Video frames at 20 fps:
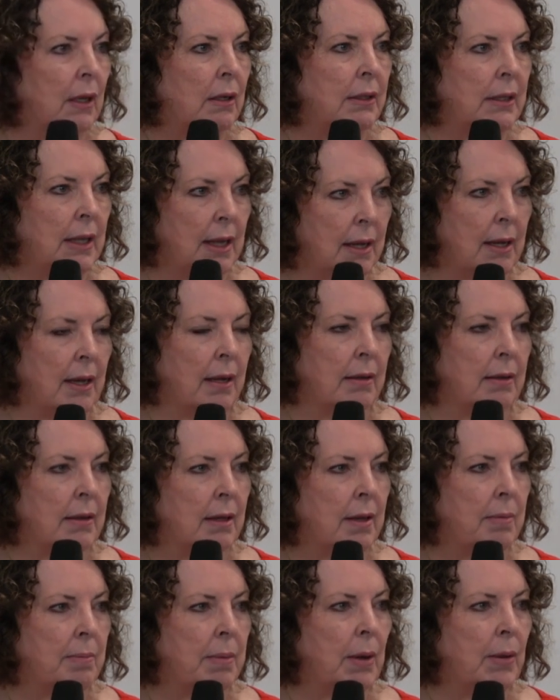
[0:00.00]
Yeah,
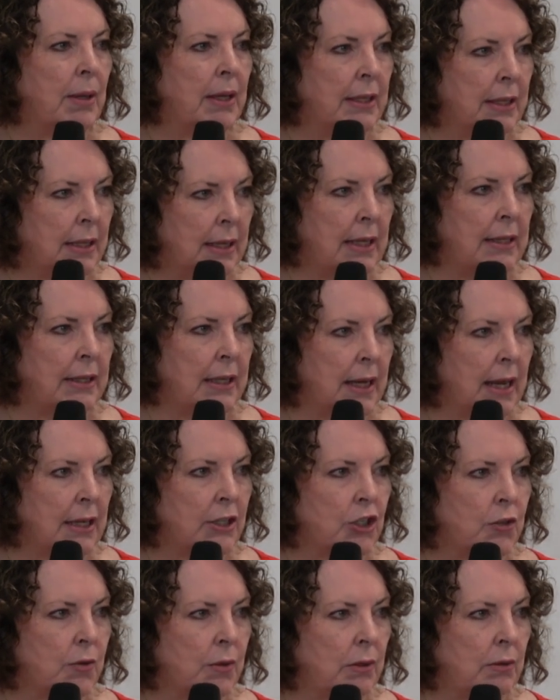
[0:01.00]
but in the
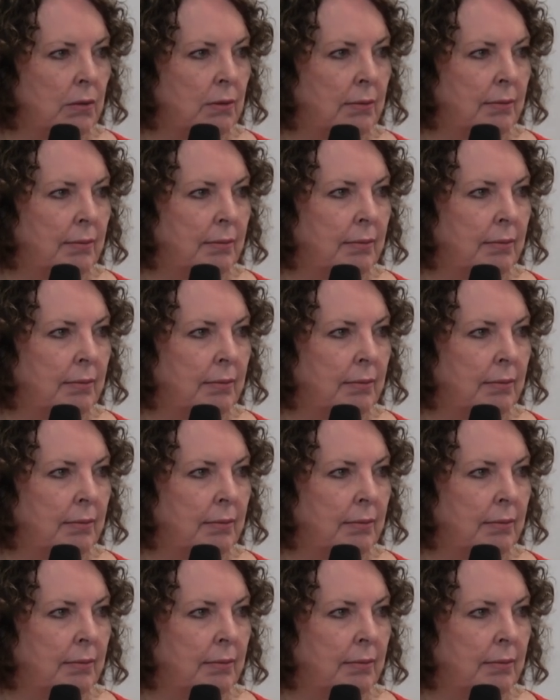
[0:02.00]
natural?